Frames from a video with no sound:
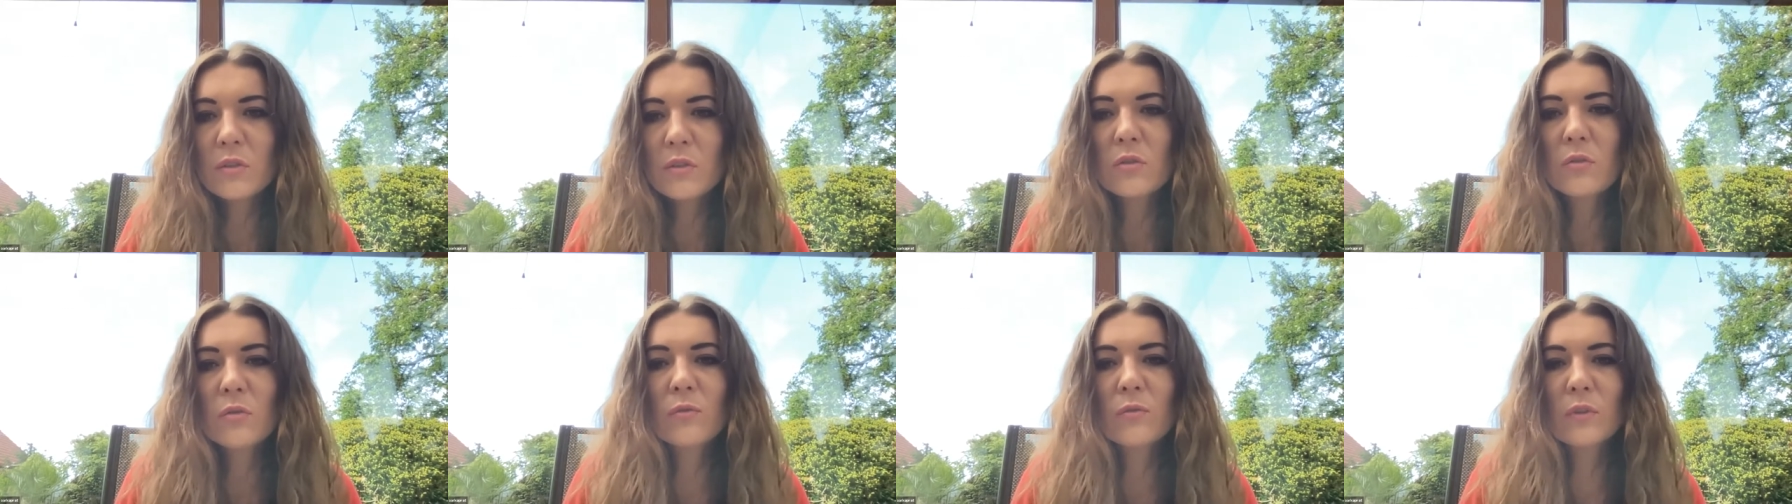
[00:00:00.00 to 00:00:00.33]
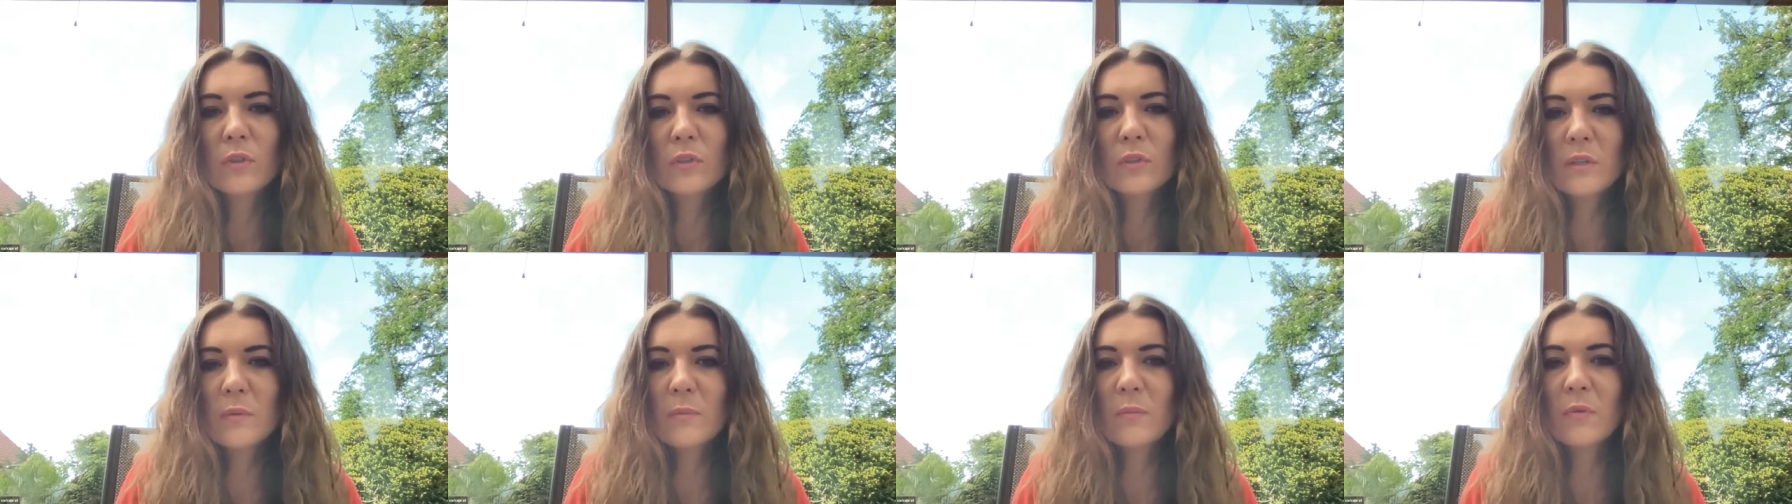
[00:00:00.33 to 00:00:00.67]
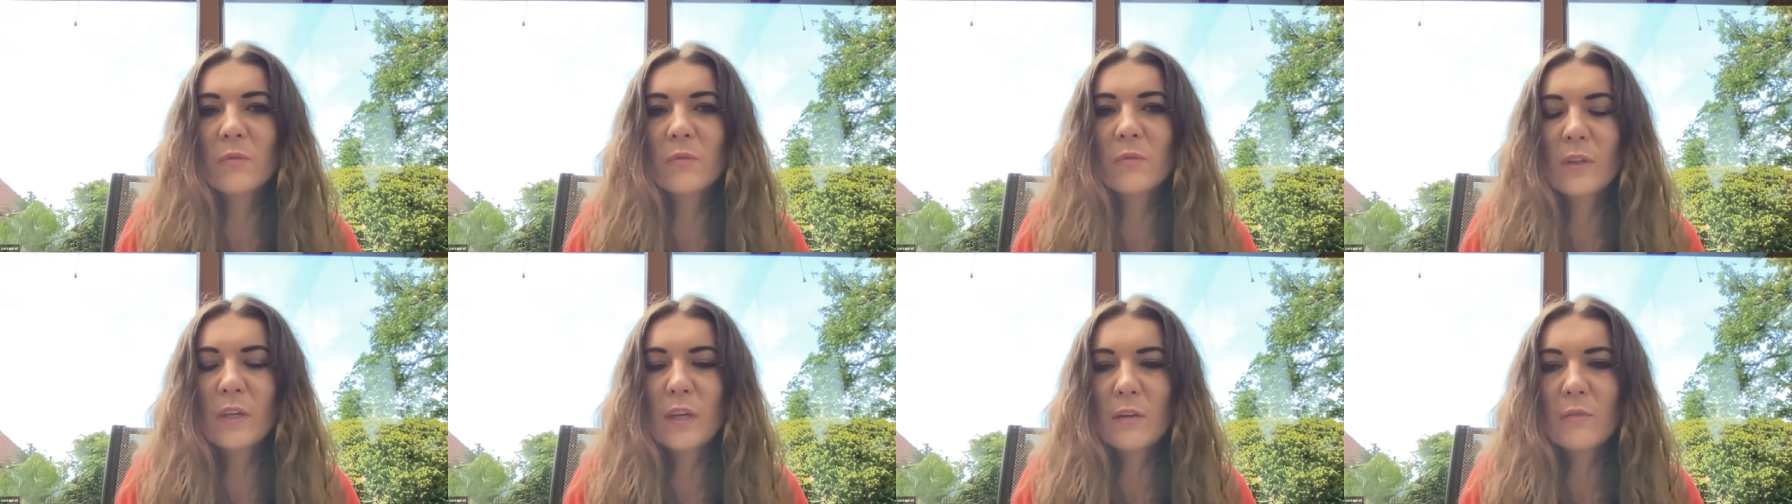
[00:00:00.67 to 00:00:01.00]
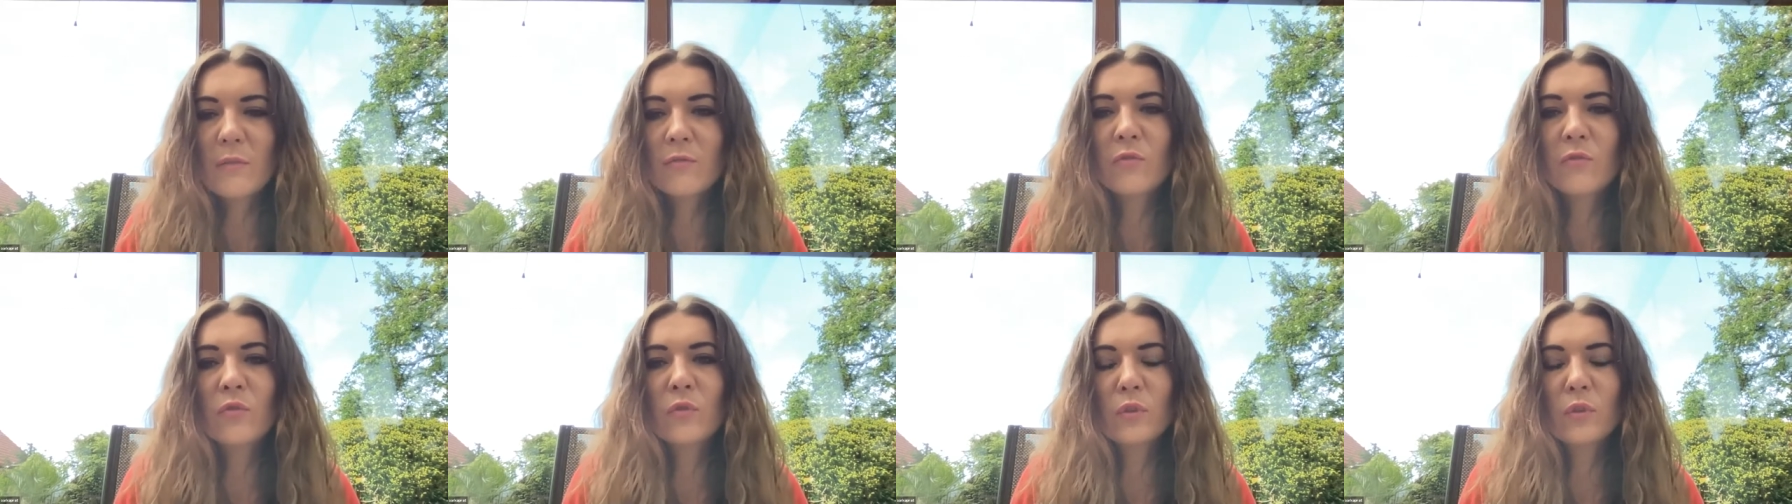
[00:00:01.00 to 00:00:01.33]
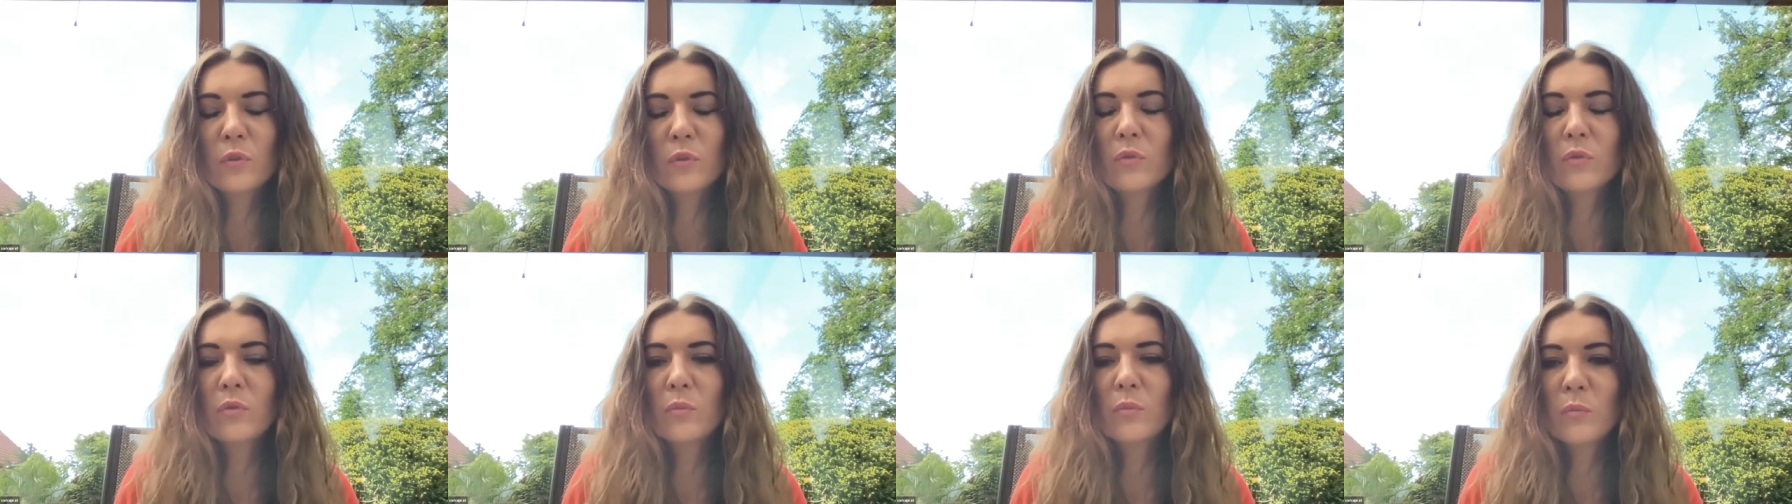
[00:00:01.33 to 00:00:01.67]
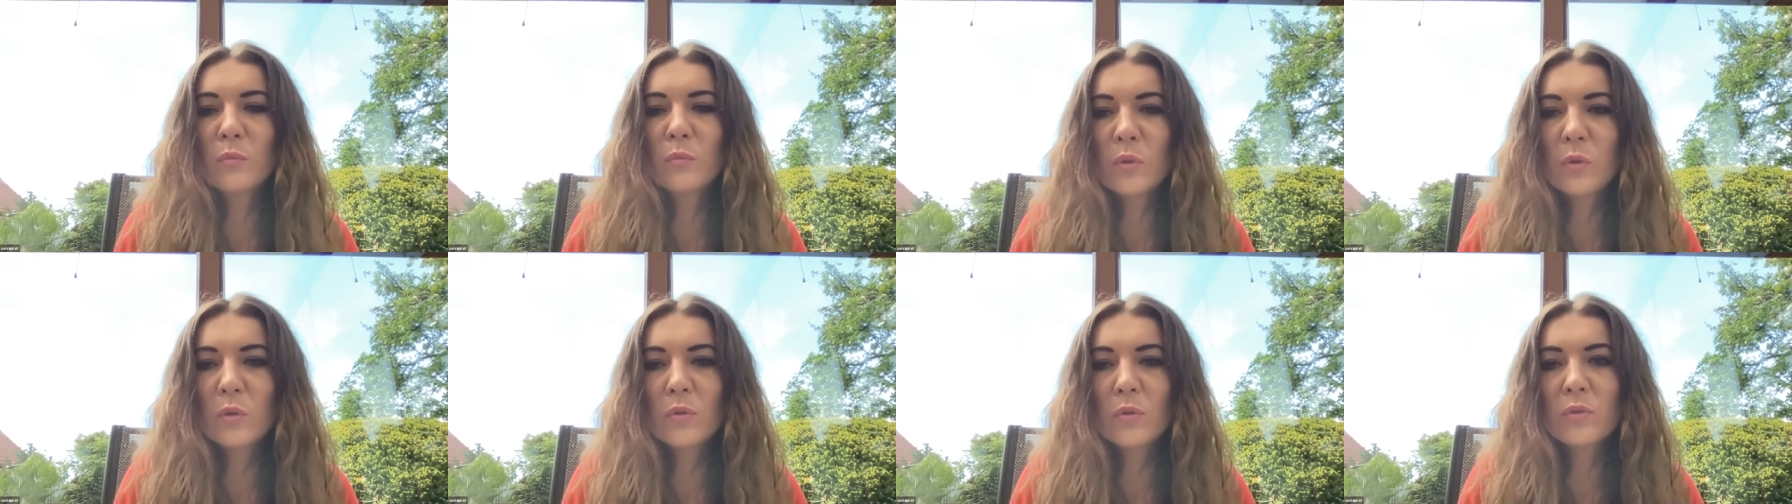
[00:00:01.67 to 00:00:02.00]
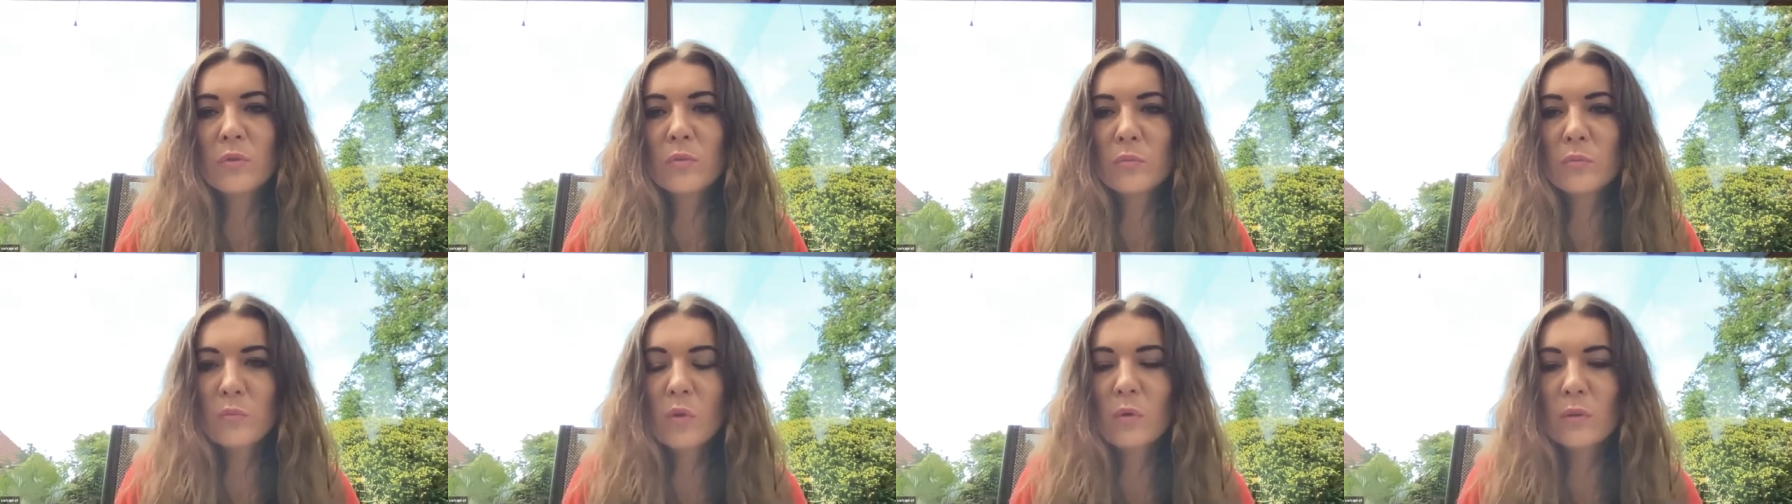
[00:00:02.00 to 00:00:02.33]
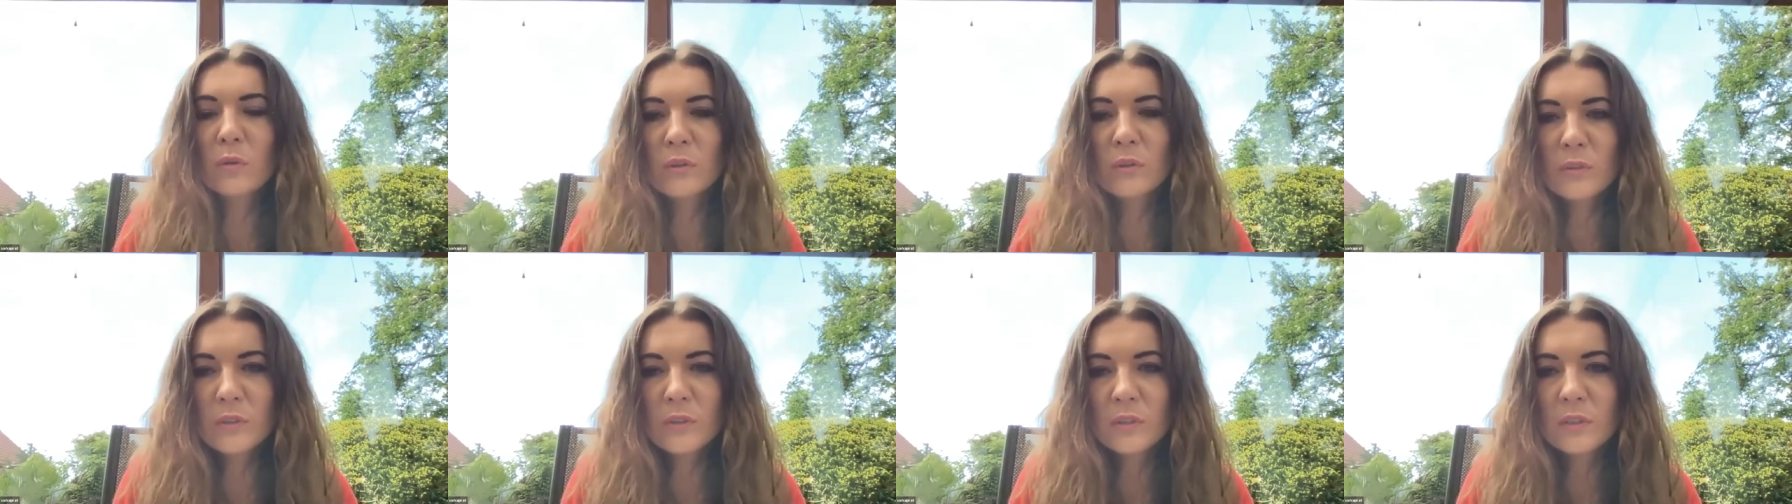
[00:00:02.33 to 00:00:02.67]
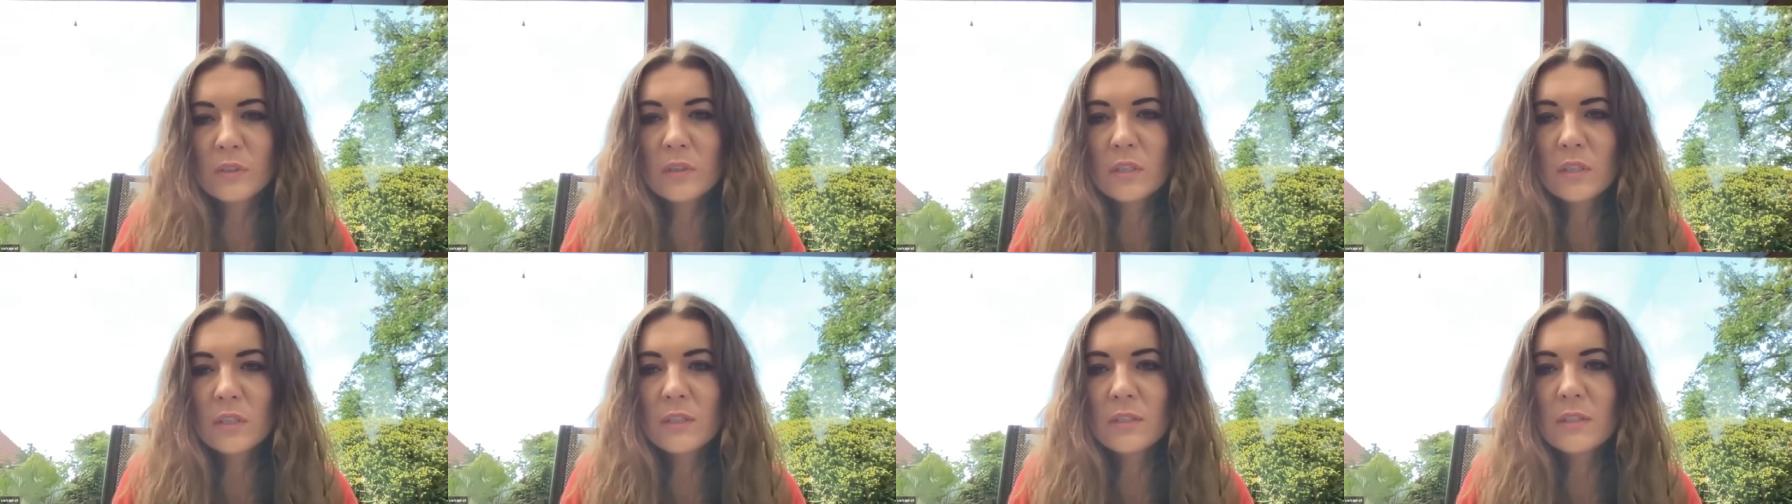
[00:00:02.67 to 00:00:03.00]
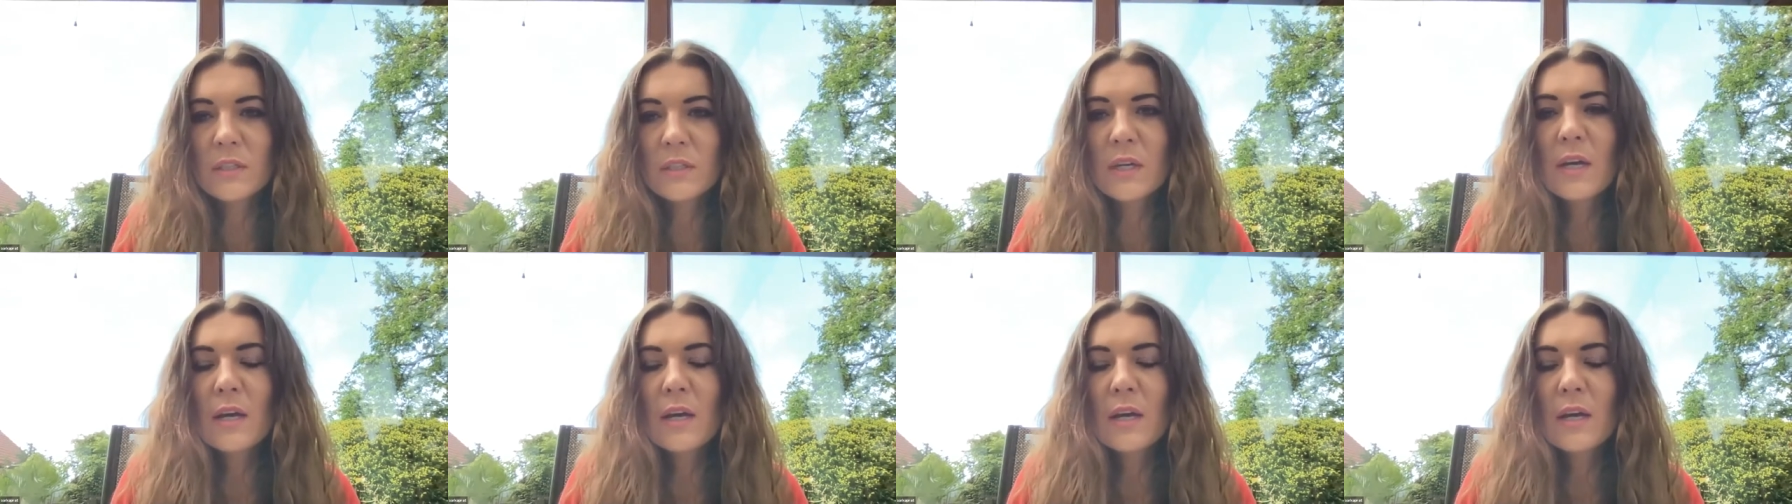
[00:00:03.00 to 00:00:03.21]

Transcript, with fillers: So for example, we have few more smaller cities.